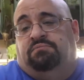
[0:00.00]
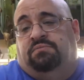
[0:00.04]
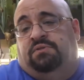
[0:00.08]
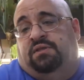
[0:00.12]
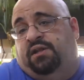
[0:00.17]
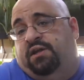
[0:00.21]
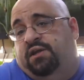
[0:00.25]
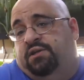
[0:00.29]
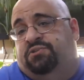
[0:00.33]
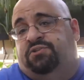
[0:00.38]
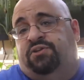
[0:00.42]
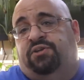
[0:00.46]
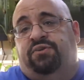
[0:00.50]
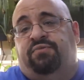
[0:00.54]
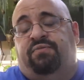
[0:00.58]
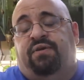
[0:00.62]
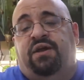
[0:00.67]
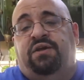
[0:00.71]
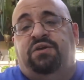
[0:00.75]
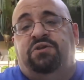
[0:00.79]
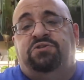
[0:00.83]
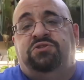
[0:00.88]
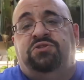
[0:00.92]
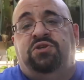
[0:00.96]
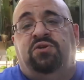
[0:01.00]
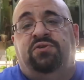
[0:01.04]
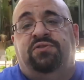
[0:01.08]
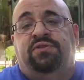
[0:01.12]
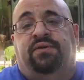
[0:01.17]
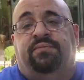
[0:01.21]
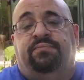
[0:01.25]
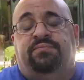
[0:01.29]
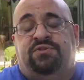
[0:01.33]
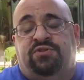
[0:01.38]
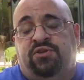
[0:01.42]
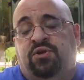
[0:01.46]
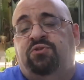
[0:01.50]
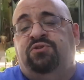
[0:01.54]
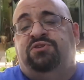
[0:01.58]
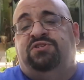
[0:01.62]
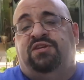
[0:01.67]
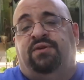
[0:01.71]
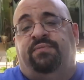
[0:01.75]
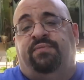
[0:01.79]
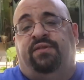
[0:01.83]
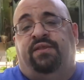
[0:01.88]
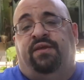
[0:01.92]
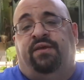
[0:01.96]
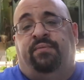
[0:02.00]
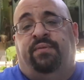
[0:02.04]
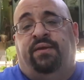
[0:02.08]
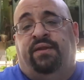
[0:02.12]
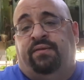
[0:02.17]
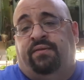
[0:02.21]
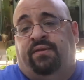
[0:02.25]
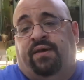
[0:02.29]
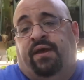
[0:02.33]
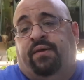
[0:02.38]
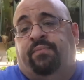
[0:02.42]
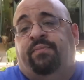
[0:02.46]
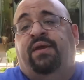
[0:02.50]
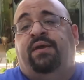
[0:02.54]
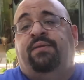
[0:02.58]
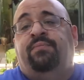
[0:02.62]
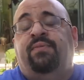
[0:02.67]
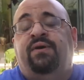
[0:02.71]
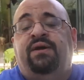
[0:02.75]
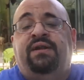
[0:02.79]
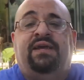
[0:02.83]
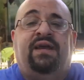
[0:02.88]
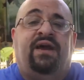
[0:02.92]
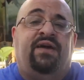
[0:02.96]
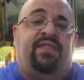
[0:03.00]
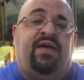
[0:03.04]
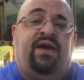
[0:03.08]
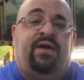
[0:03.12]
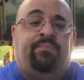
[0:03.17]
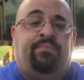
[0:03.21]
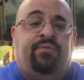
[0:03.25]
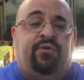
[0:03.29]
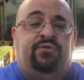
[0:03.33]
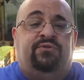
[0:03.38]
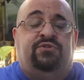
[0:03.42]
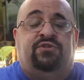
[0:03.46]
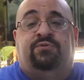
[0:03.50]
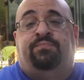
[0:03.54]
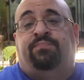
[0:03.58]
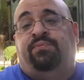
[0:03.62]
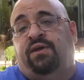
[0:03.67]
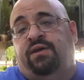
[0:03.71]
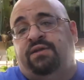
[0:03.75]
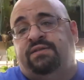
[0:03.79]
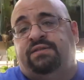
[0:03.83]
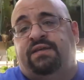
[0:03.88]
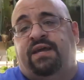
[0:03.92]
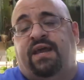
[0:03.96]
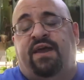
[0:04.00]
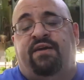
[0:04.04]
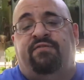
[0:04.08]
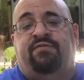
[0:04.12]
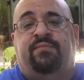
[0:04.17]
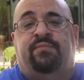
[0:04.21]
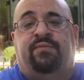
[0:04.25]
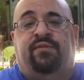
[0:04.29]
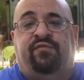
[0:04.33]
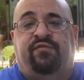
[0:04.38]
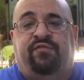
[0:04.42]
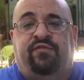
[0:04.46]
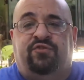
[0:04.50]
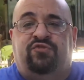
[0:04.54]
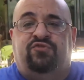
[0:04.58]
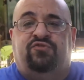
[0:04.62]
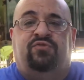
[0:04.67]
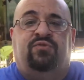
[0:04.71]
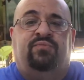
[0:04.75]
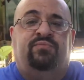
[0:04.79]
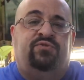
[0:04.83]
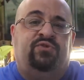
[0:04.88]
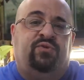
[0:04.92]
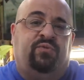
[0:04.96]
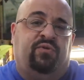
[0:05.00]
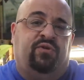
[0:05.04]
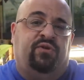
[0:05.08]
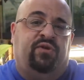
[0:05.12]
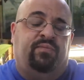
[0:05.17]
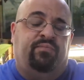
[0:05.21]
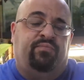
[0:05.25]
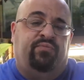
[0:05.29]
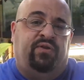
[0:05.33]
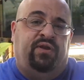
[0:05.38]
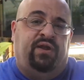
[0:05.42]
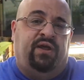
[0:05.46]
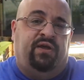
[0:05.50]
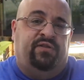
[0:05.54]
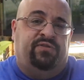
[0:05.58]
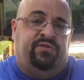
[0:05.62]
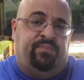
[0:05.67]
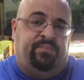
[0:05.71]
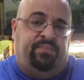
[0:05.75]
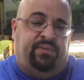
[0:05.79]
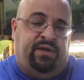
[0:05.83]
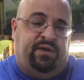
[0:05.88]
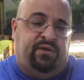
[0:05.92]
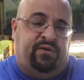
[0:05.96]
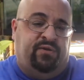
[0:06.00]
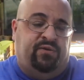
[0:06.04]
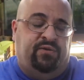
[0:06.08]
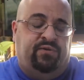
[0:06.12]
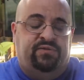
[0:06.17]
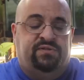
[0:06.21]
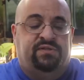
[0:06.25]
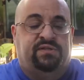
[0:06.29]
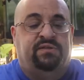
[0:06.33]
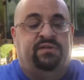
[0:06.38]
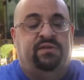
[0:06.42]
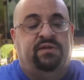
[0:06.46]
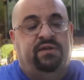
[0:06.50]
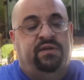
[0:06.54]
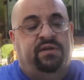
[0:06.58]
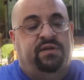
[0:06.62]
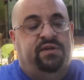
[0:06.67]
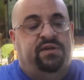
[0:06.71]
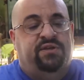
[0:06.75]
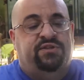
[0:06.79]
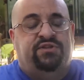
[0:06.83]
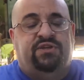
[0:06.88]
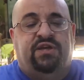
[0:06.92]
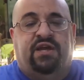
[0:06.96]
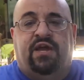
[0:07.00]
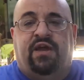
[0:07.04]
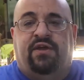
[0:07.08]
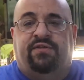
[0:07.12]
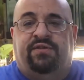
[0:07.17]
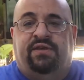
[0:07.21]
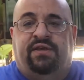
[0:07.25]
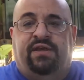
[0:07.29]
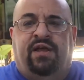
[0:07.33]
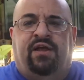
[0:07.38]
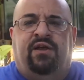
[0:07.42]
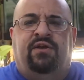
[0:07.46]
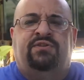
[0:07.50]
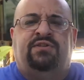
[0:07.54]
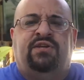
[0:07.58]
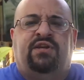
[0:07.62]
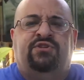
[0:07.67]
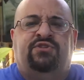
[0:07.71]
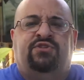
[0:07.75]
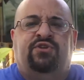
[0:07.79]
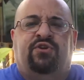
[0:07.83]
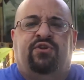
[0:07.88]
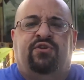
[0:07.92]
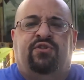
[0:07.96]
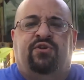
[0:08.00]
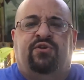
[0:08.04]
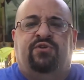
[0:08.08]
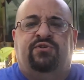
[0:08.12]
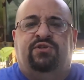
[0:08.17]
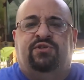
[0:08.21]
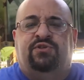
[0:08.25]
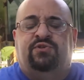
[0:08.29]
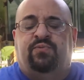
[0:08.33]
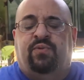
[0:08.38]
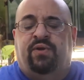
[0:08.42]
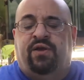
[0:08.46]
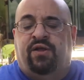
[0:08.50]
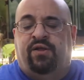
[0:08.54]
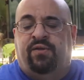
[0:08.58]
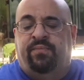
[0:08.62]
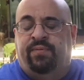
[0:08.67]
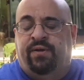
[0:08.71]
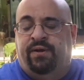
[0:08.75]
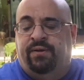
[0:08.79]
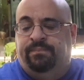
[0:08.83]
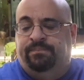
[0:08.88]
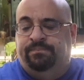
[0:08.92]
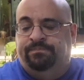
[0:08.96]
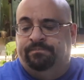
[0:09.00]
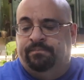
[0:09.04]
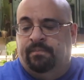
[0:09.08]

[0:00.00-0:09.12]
Then I turned around and sold them, sold some of them, and I made money on that purchase. Plus, I have them in the fish room, so we're going to breed out the plecos and check out the yellows. I'll show you those as well, but